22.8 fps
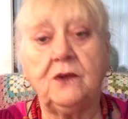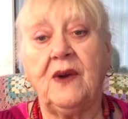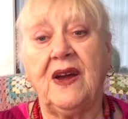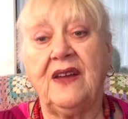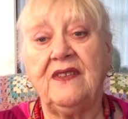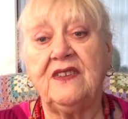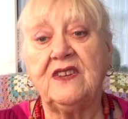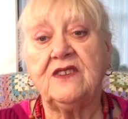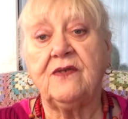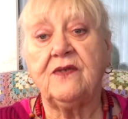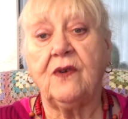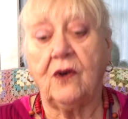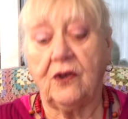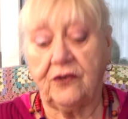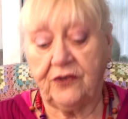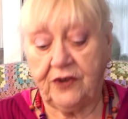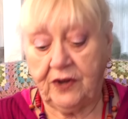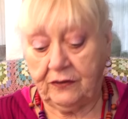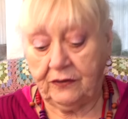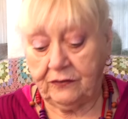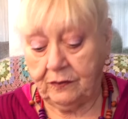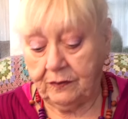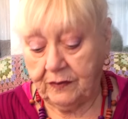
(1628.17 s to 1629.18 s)
way, there's forty
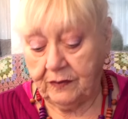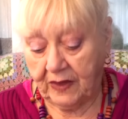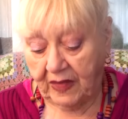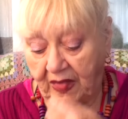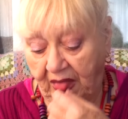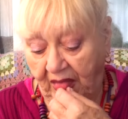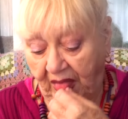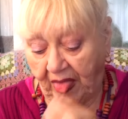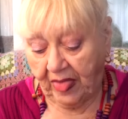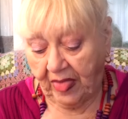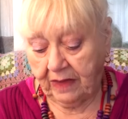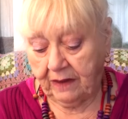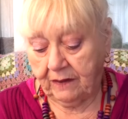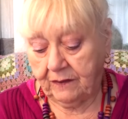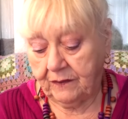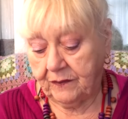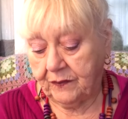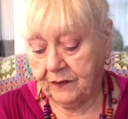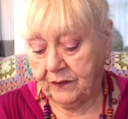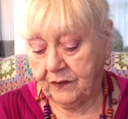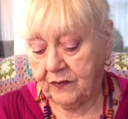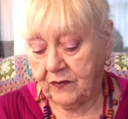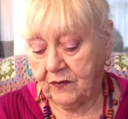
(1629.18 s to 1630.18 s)
of them.
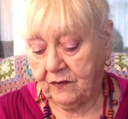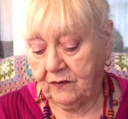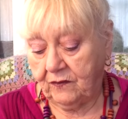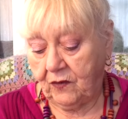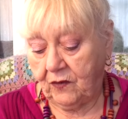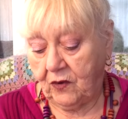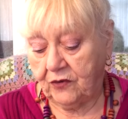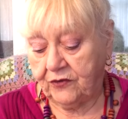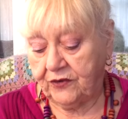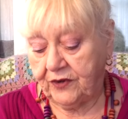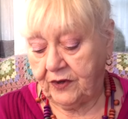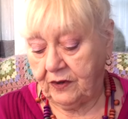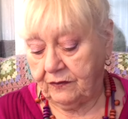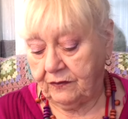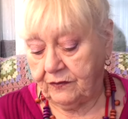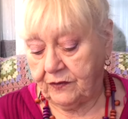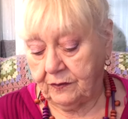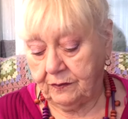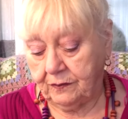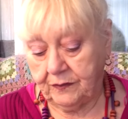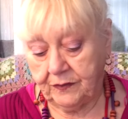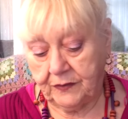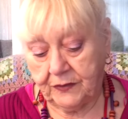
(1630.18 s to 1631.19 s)
forty of
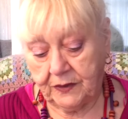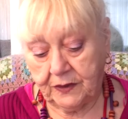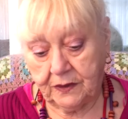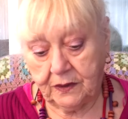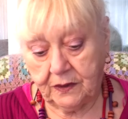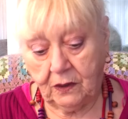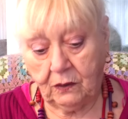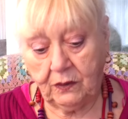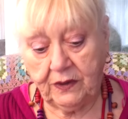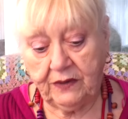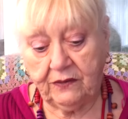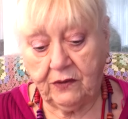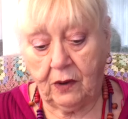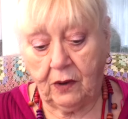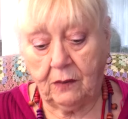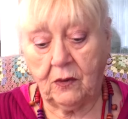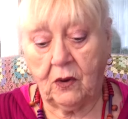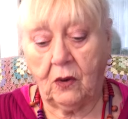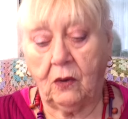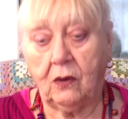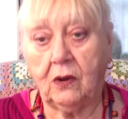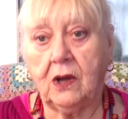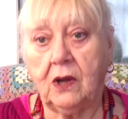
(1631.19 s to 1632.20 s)
them. Oh, you've got
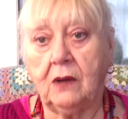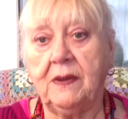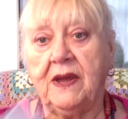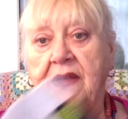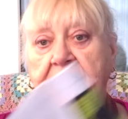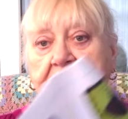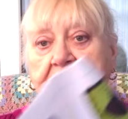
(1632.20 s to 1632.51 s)
more. Come here,